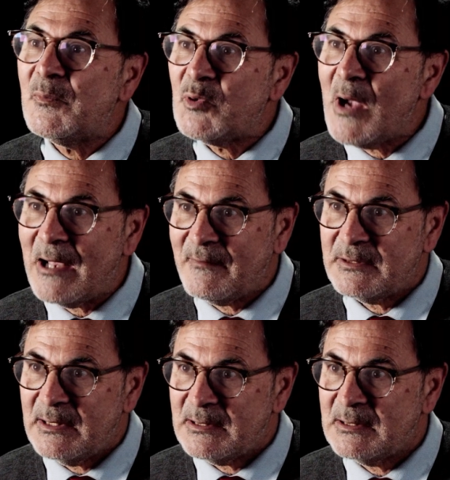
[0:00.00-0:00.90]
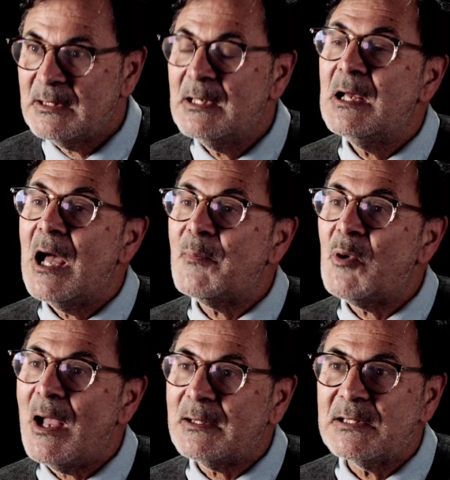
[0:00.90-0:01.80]
practice, a
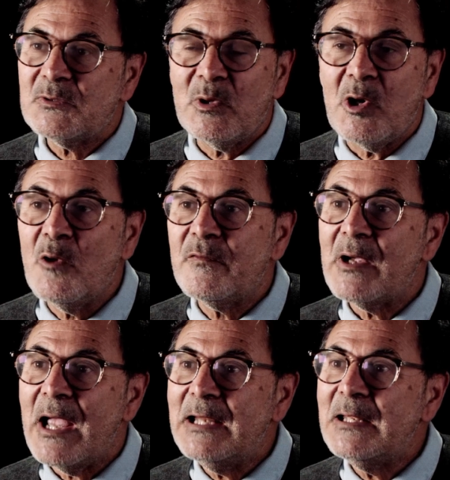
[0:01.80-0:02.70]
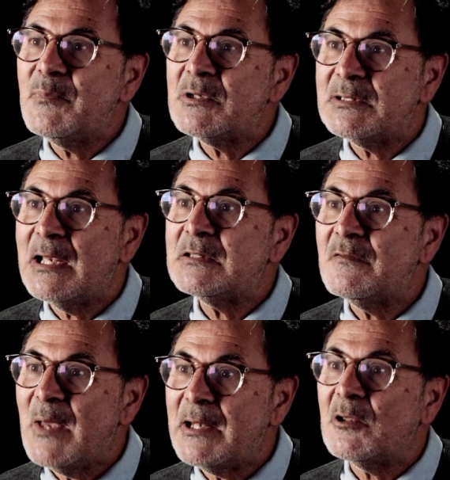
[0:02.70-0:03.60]
practice where over 80% of
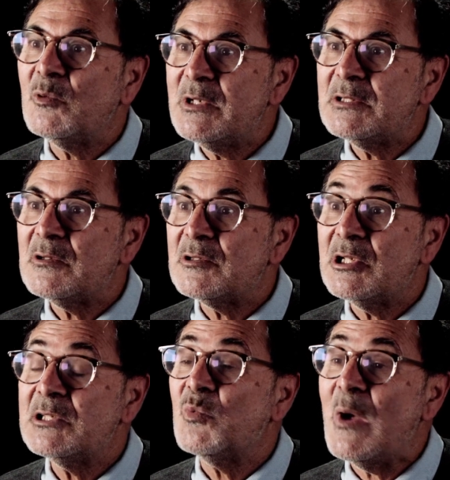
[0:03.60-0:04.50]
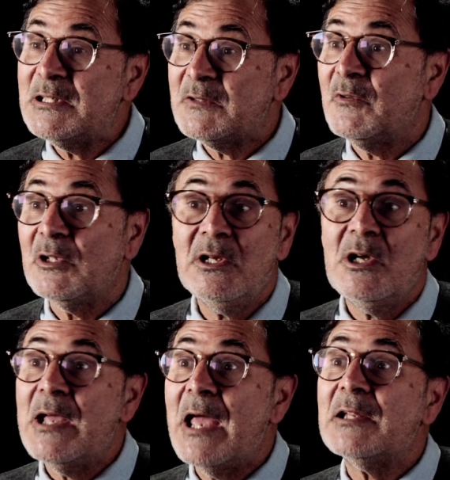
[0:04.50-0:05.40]
medical research is wasteful,
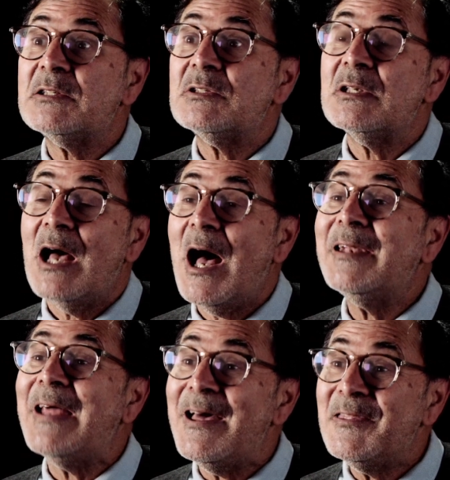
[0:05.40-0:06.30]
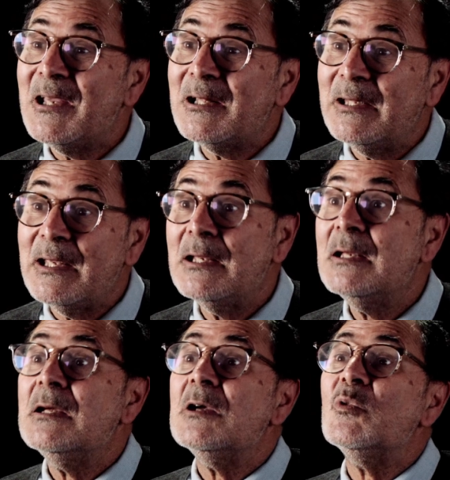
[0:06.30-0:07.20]
and it's unethically
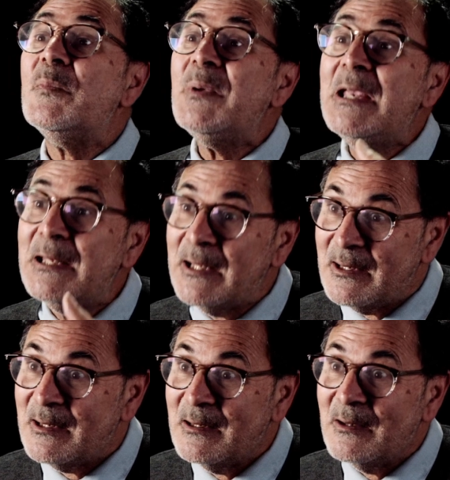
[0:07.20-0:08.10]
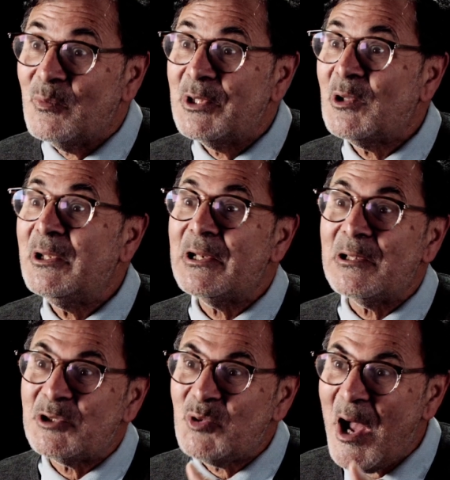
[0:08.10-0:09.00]
repeated with
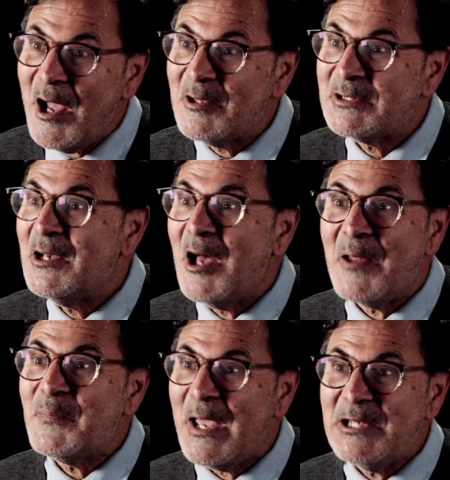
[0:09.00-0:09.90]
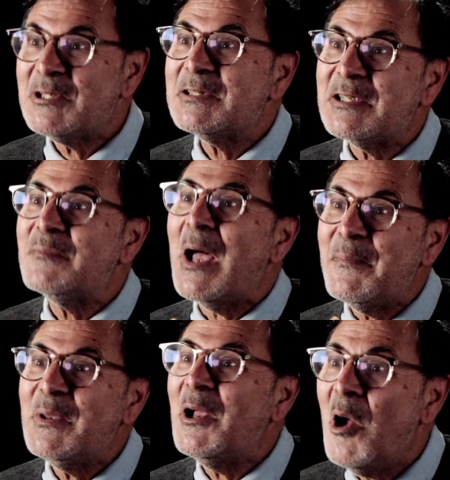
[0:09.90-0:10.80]
clinical trials on patients that
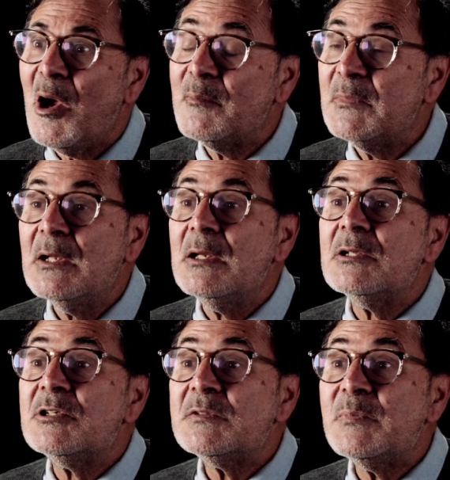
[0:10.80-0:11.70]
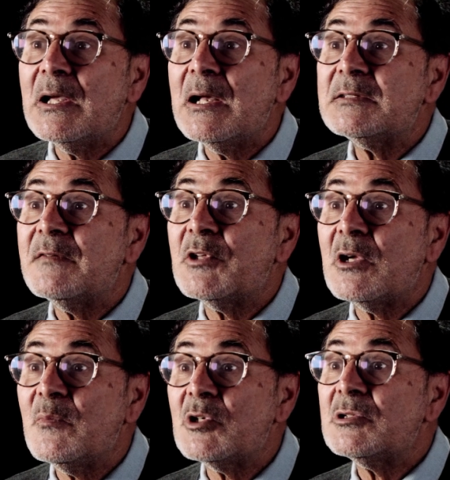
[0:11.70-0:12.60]
might be harmed just because of the
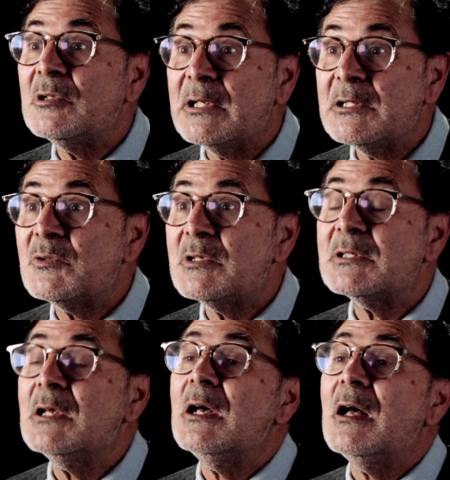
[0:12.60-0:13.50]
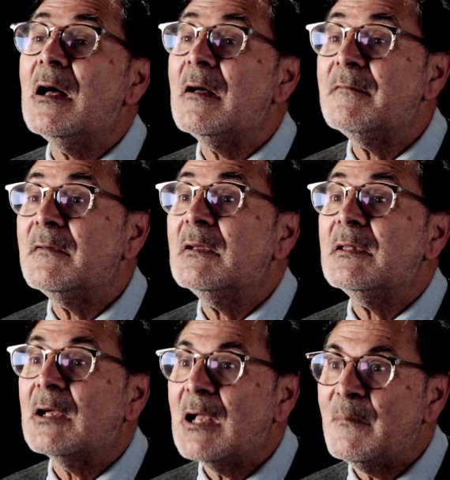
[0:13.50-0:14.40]
commercial interest of
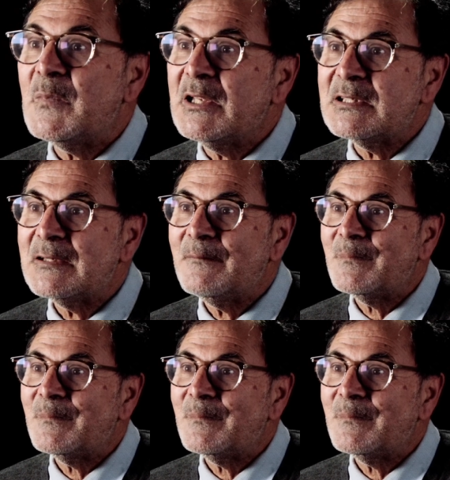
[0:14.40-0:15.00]
the companies.